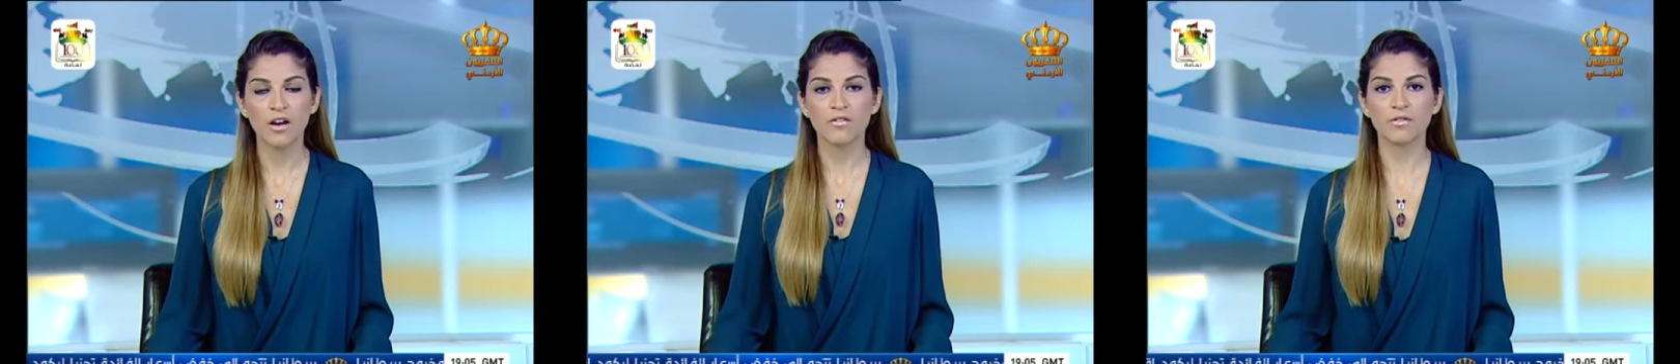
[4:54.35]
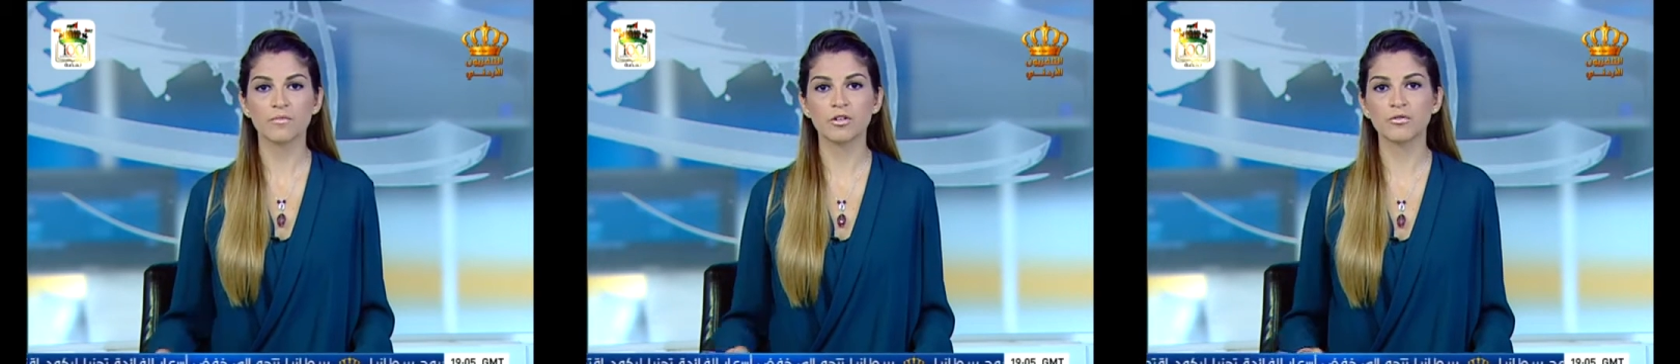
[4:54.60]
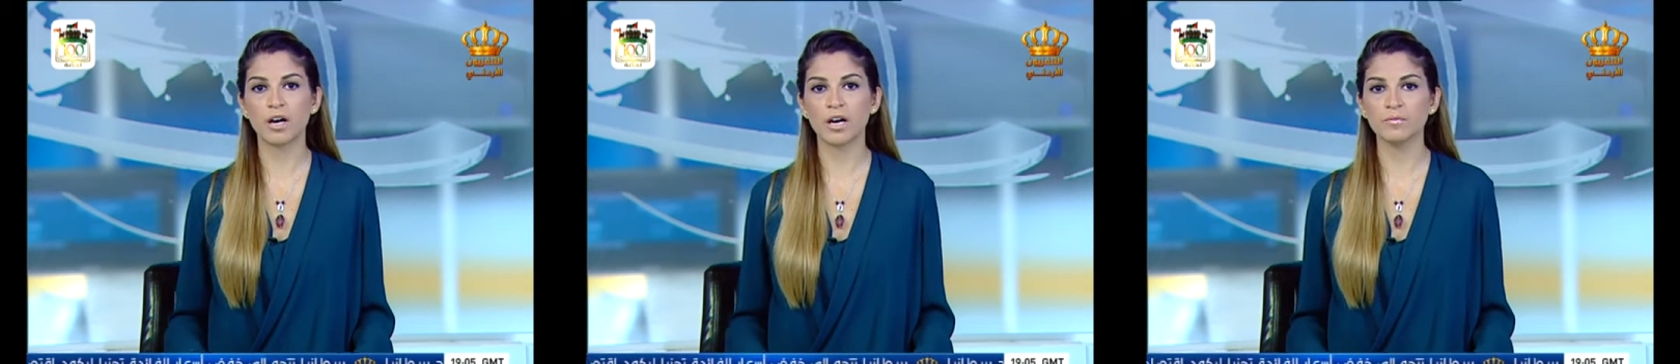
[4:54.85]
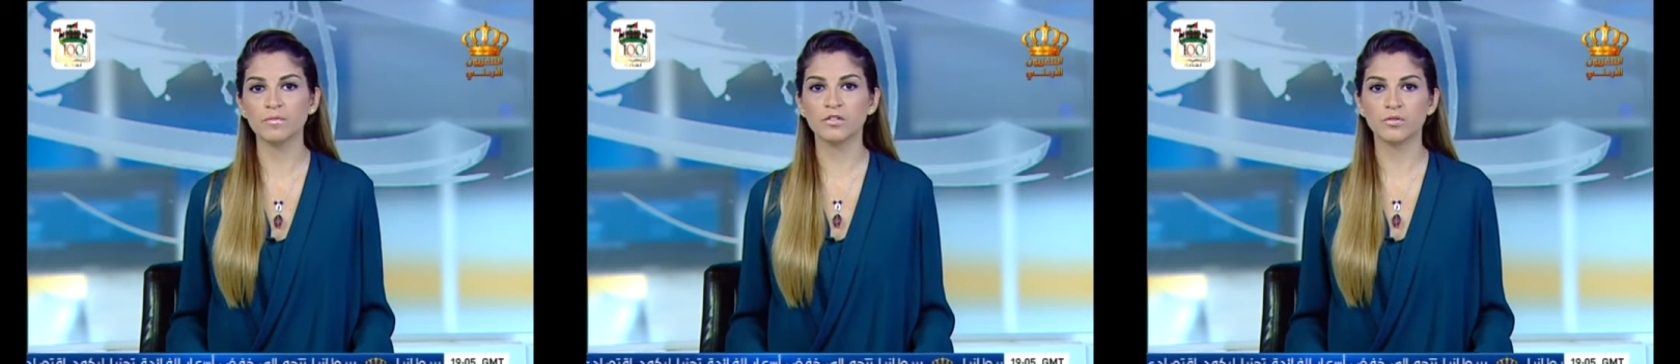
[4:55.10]
from a
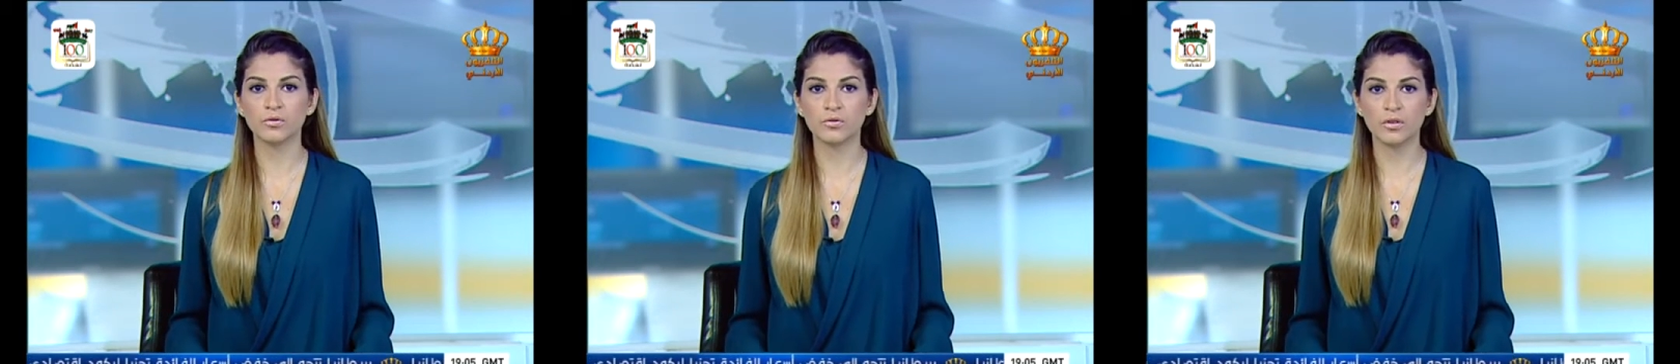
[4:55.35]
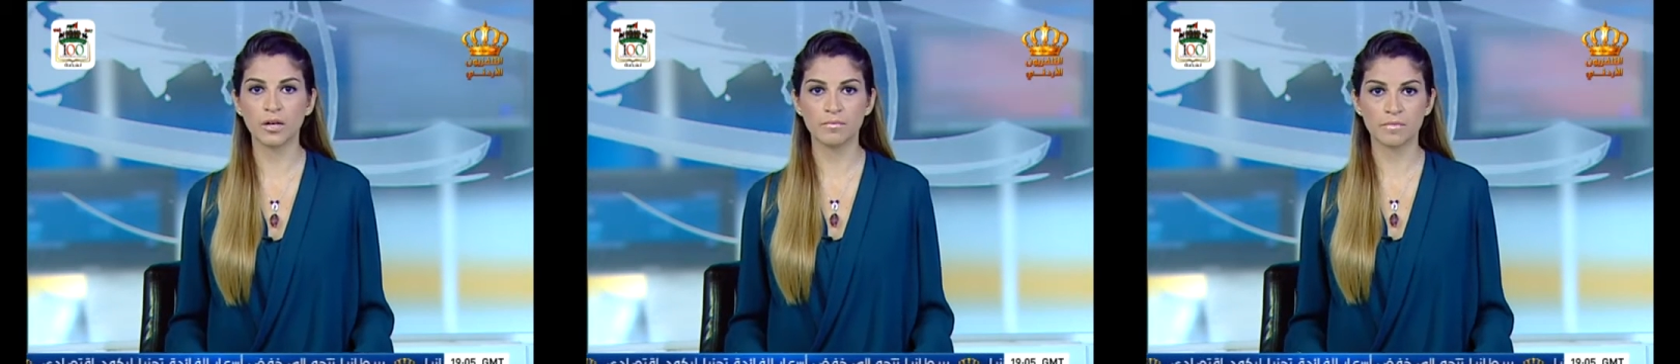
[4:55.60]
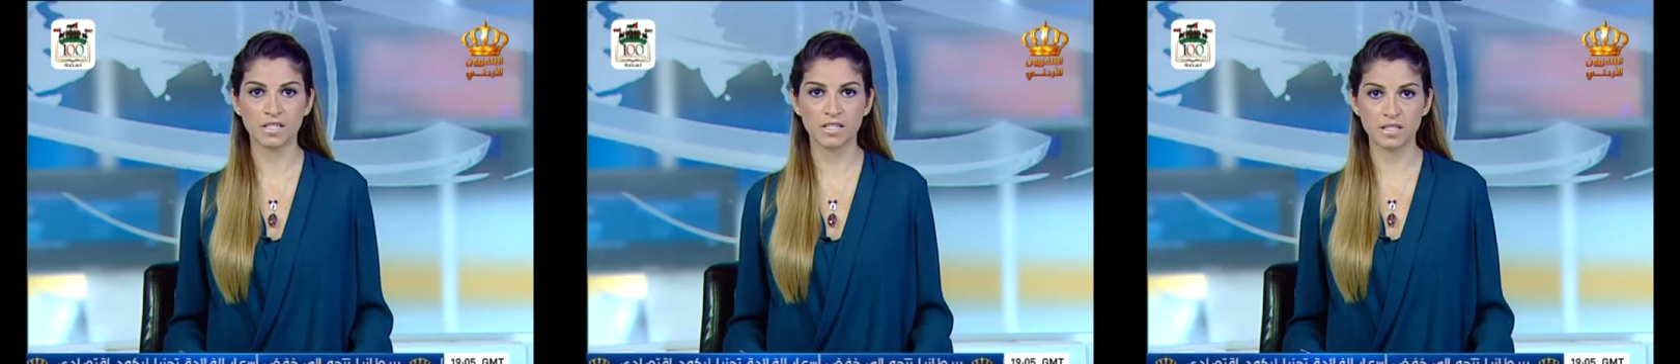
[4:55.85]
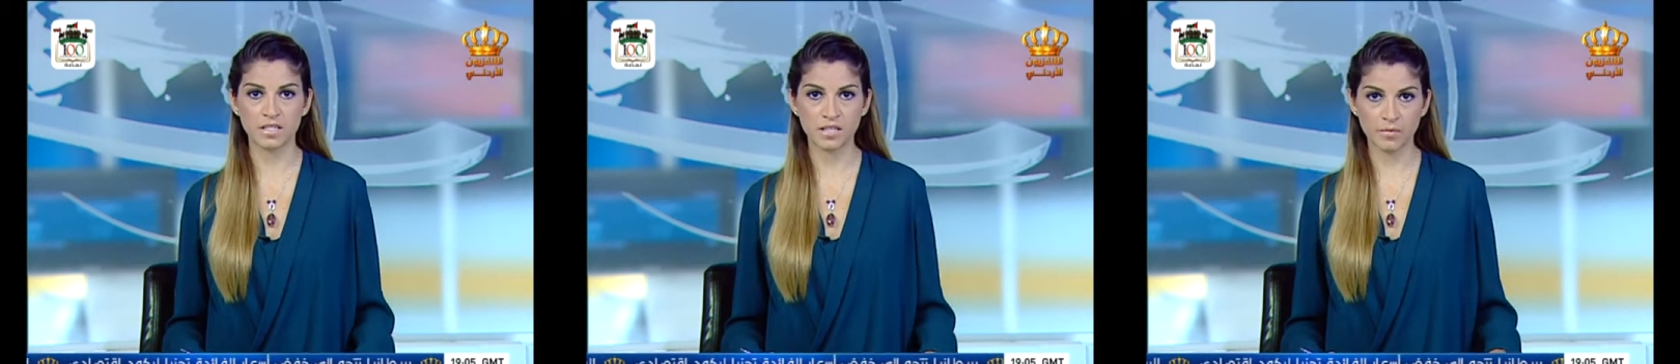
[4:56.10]
crime to
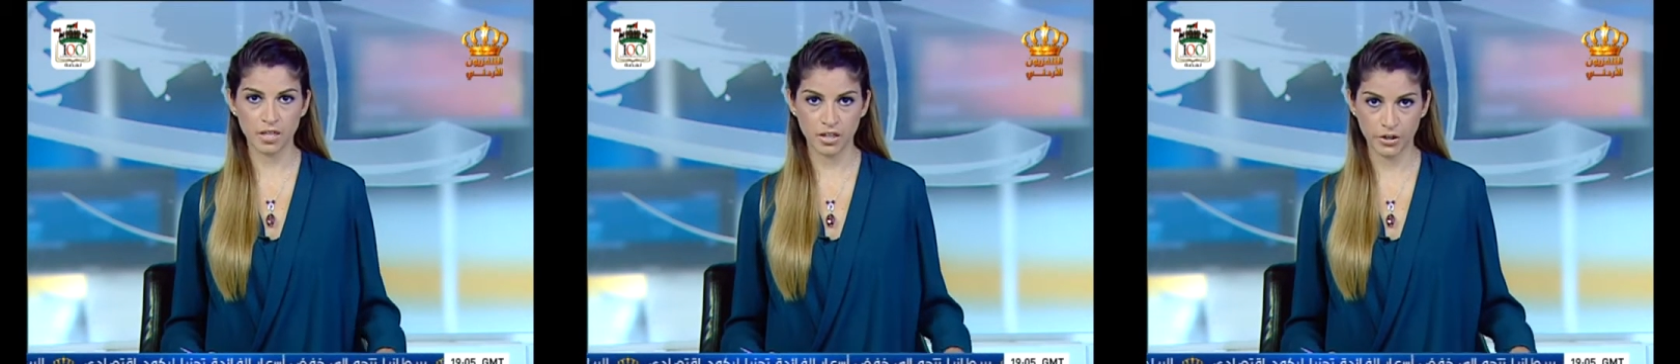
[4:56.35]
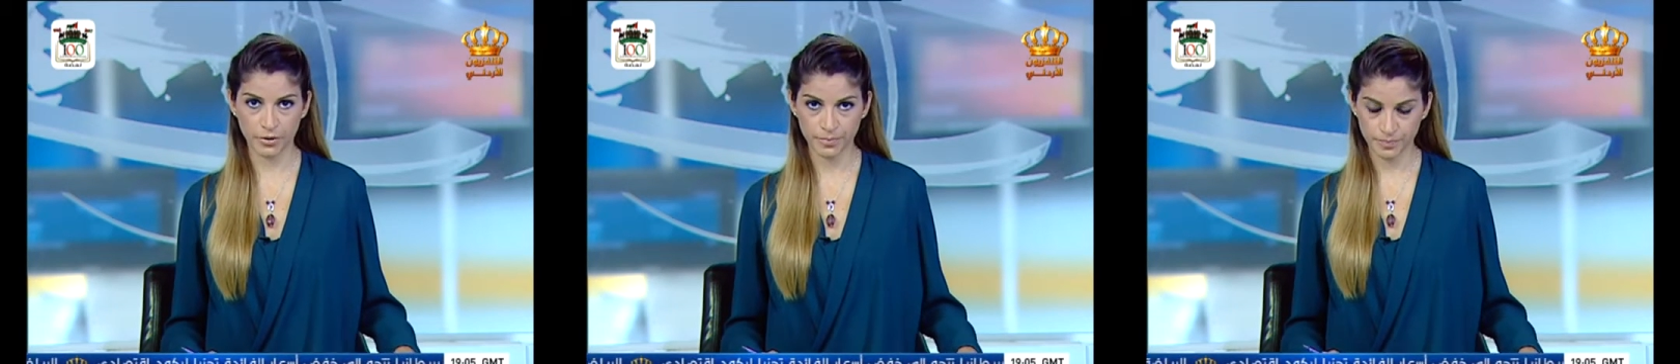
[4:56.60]
misdemeanor.